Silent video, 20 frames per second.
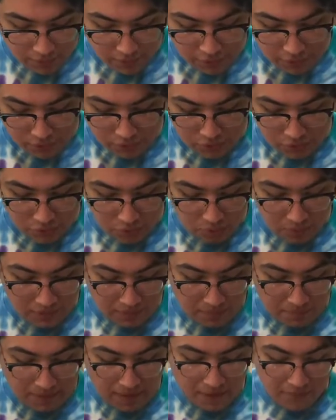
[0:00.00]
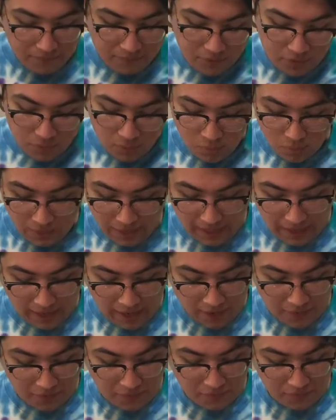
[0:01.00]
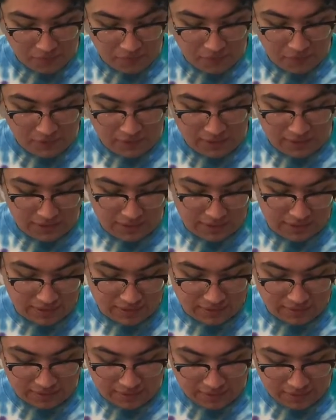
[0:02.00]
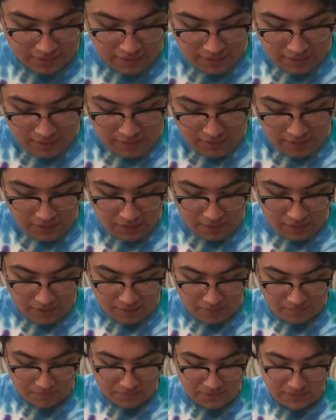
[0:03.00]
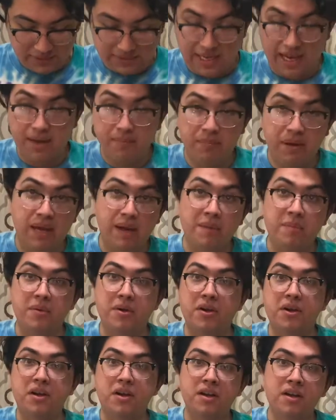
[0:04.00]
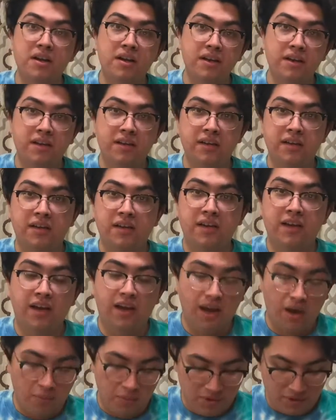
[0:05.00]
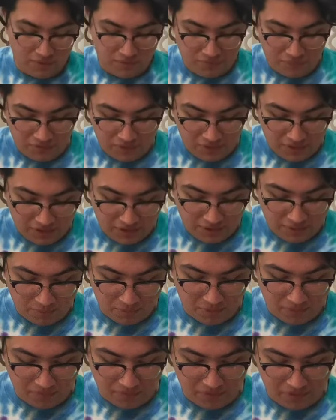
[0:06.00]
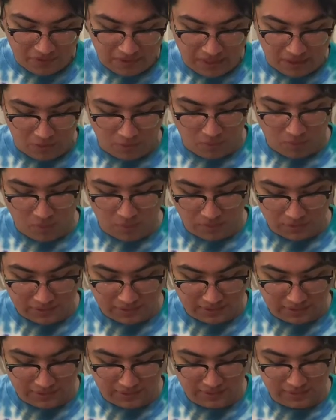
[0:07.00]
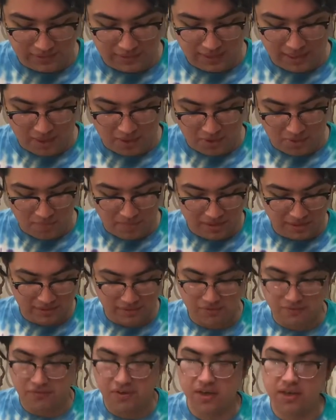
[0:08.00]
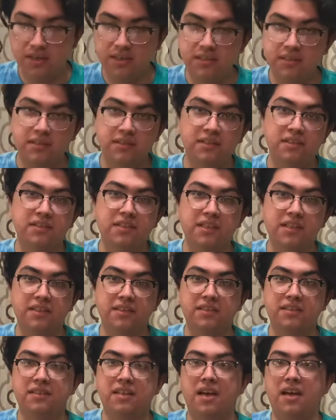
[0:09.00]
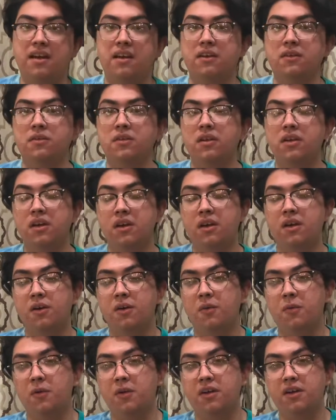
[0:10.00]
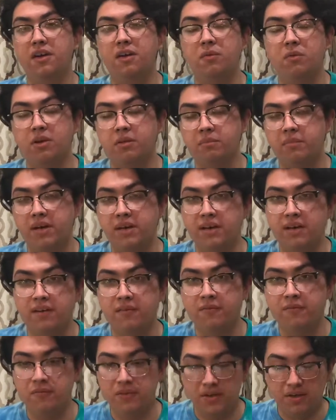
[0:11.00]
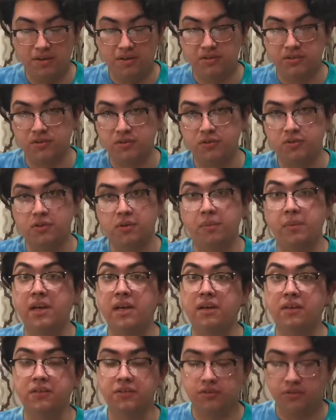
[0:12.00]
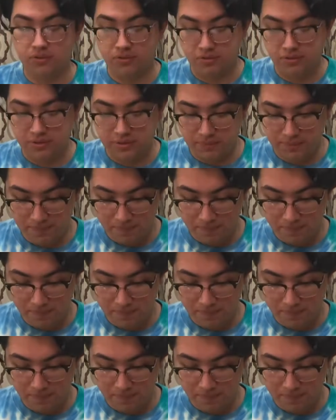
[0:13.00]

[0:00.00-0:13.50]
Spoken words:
So in the map view, we have this sandpaper. I could feel it, and I could feel how coarse it is and how it makes a very distinct sound when I run my fingers through it, my nails through it.